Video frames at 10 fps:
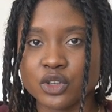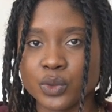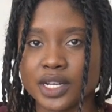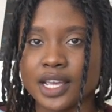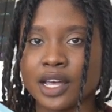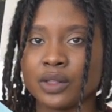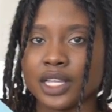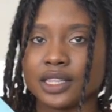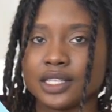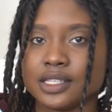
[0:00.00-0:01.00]
to it now.
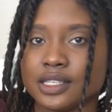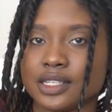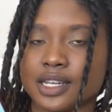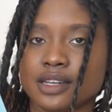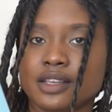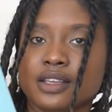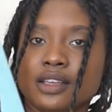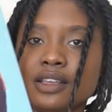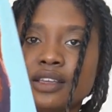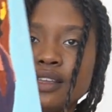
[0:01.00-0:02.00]
Like this is it
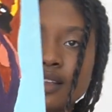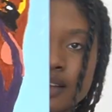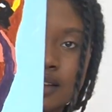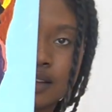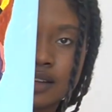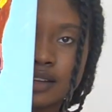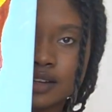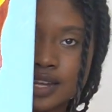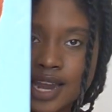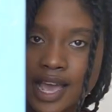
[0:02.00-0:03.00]

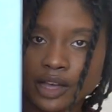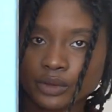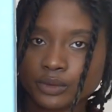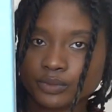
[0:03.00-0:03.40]
now.